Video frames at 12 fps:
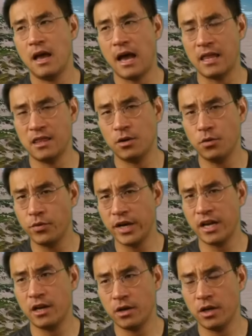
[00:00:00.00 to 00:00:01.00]
And
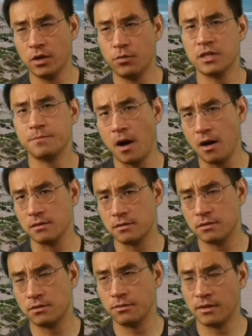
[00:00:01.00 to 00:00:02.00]
in
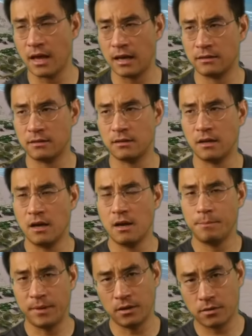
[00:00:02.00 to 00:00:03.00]
response to that
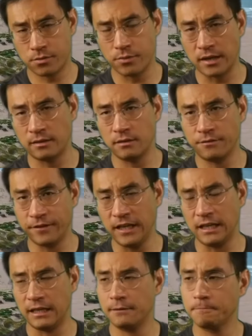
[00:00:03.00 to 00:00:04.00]
being threatened
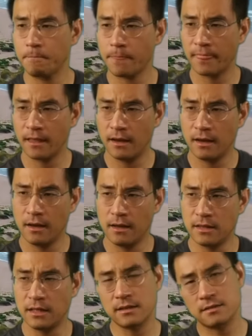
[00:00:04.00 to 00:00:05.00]
feeling,
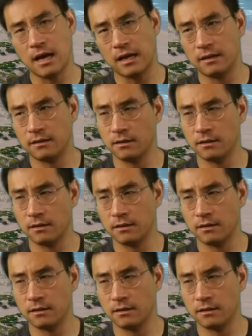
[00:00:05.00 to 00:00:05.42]
they decided,